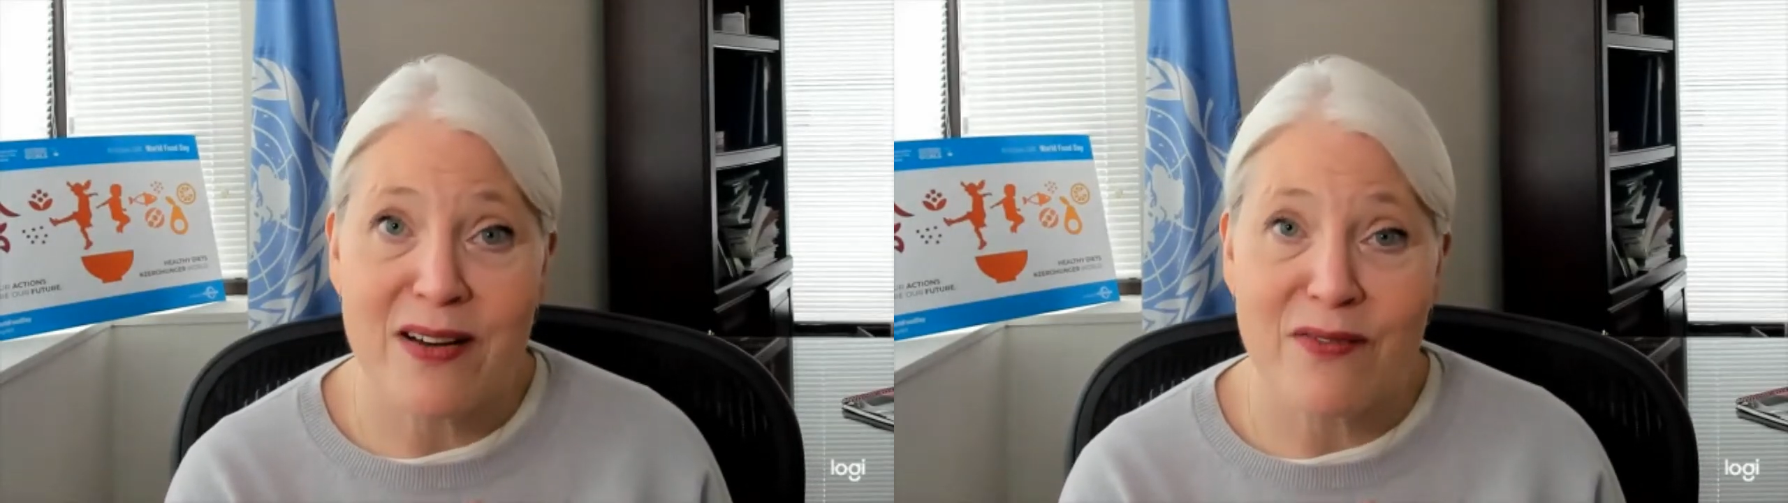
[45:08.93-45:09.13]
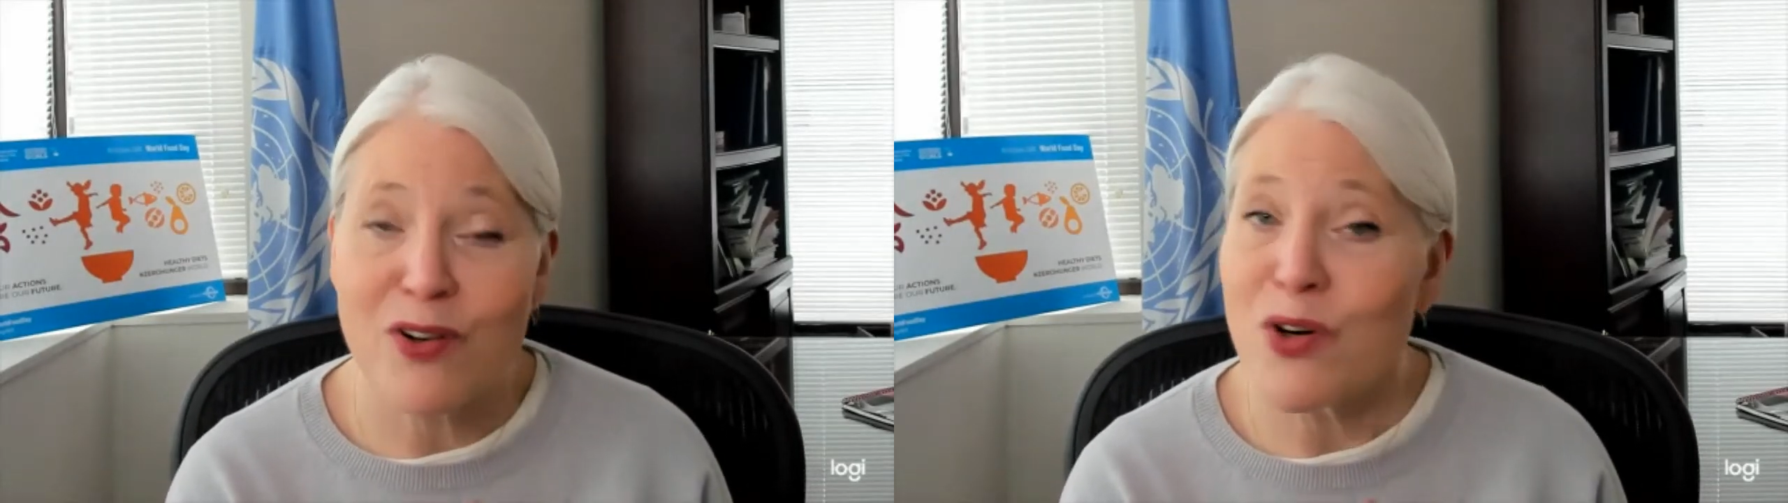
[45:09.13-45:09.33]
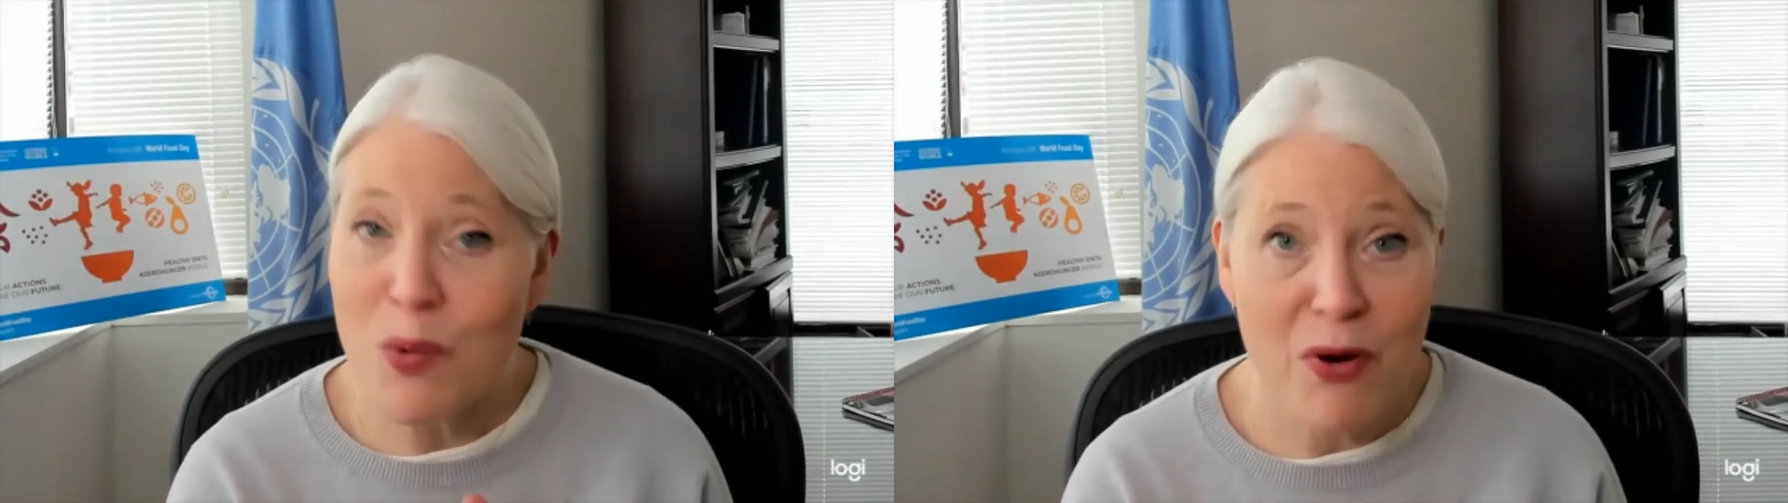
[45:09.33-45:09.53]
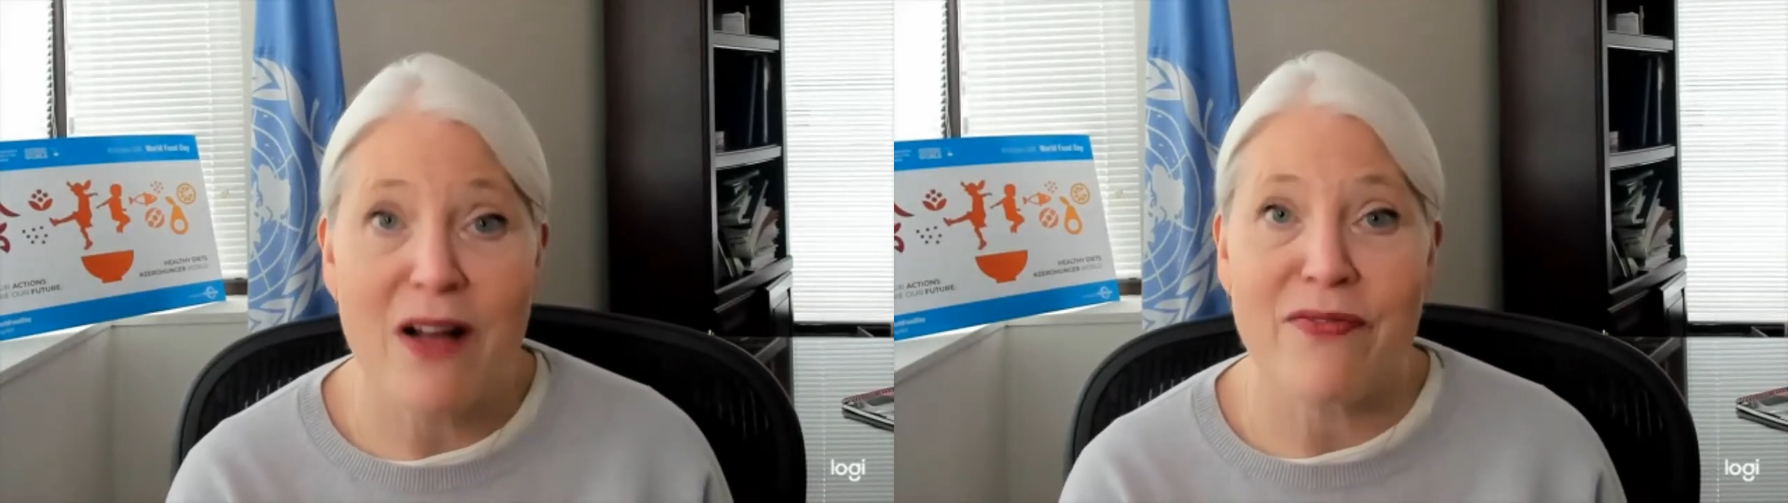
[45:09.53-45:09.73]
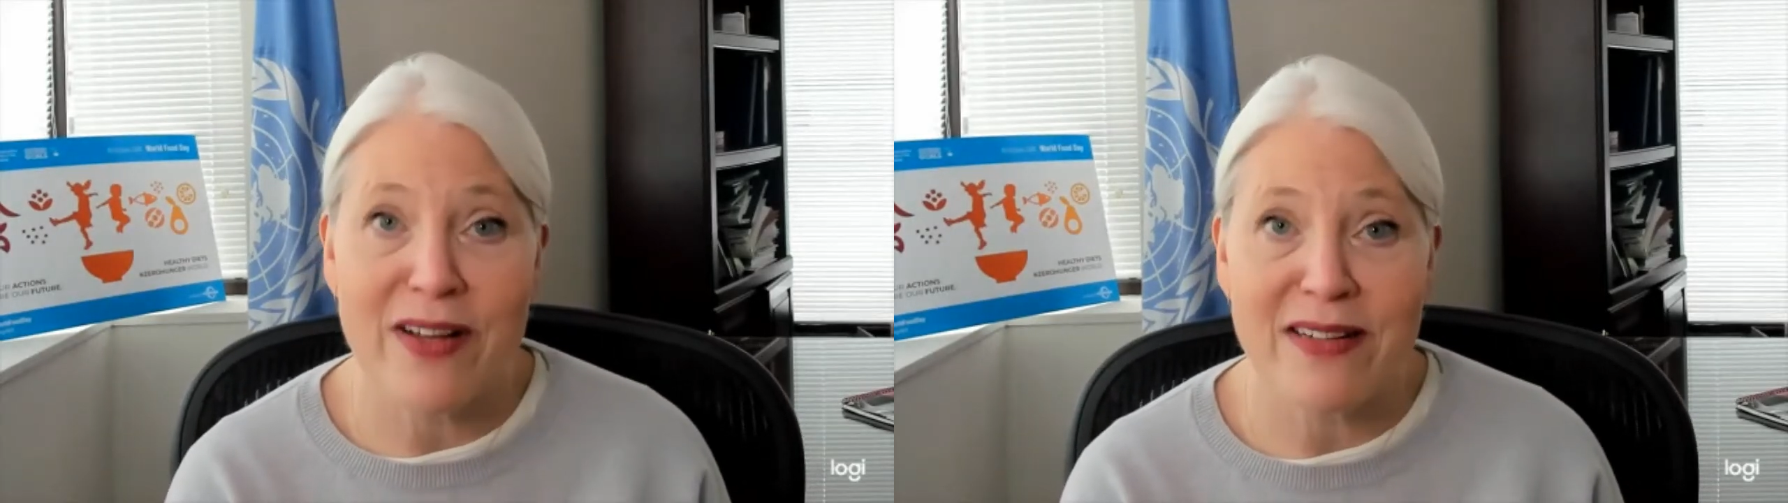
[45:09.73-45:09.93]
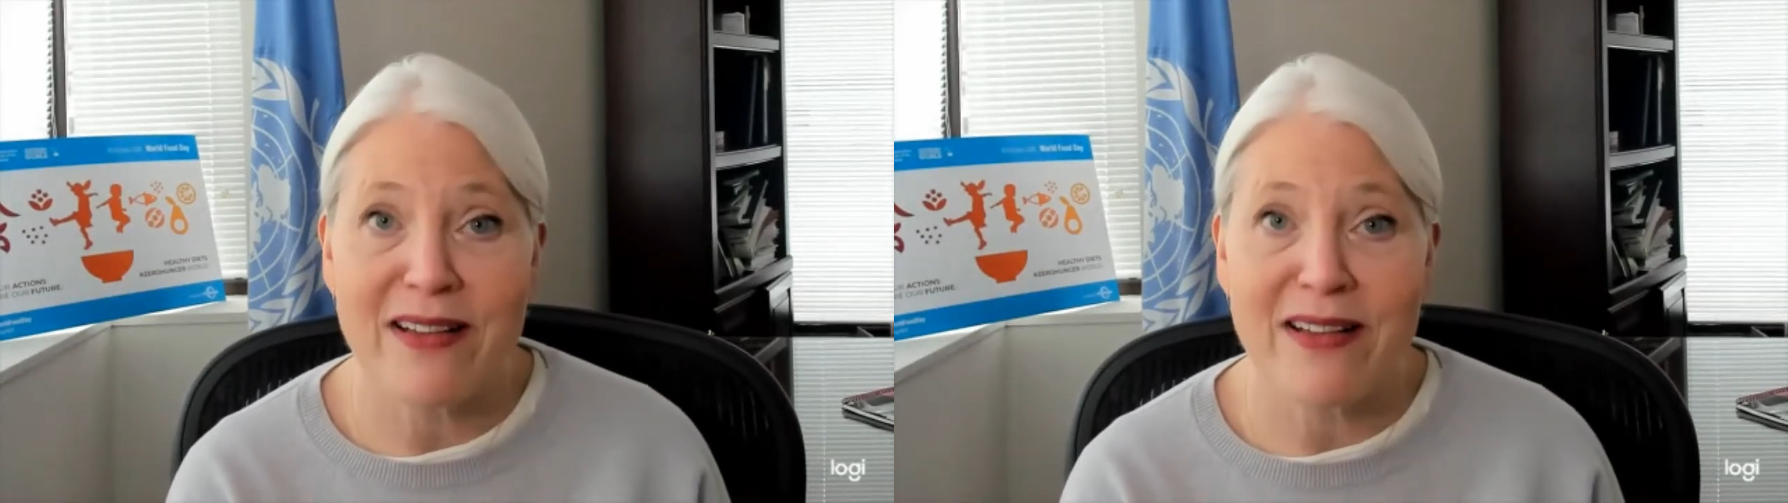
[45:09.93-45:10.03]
for no profit.